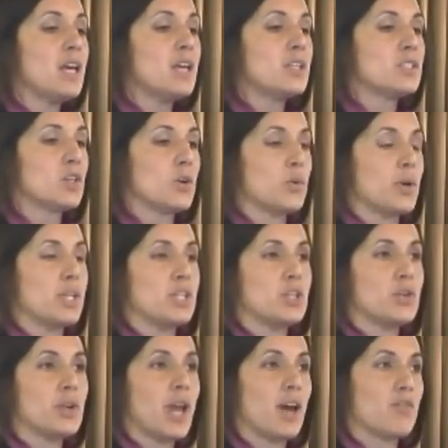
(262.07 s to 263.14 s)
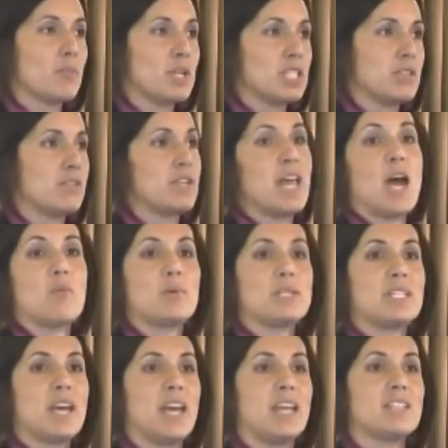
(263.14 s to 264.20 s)
So when you don't have much of an
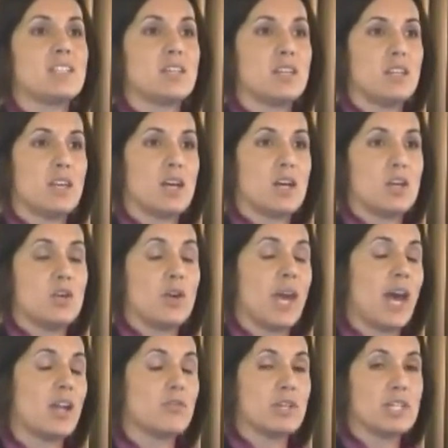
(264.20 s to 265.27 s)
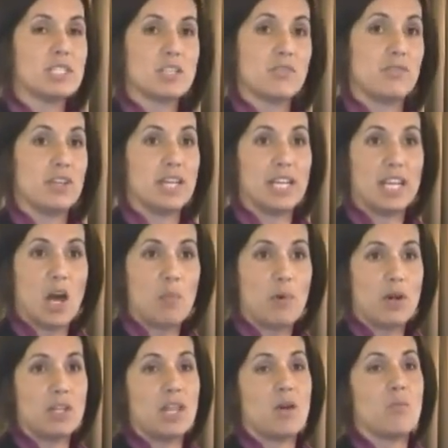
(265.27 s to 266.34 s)
appetite, you can risk filling up
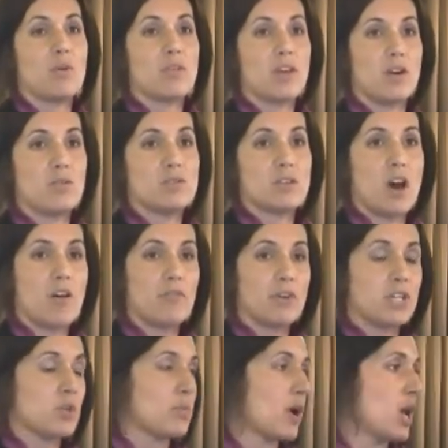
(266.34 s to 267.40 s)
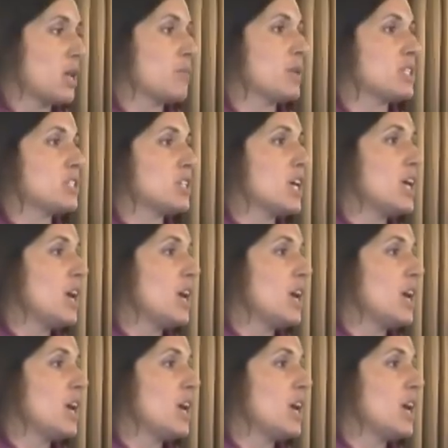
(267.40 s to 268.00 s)
on them without offering your body much